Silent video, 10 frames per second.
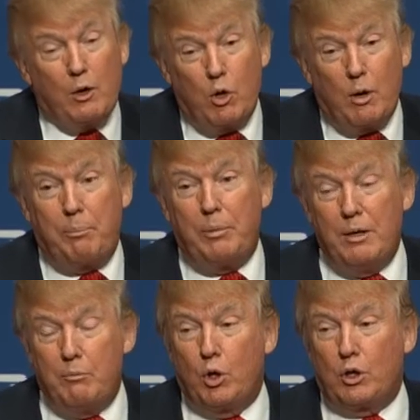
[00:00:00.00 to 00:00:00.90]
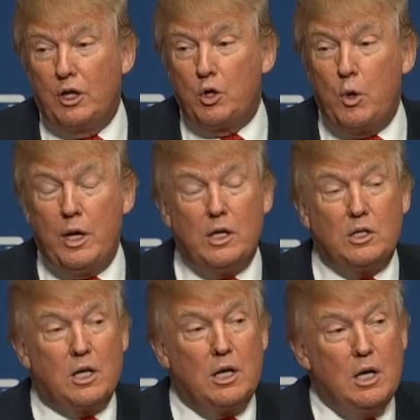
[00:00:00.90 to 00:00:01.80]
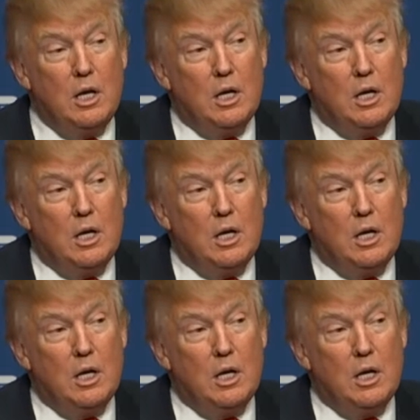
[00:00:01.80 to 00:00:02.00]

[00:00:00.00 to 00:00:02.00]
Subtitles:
I grew up in Brooklyn, Queens, and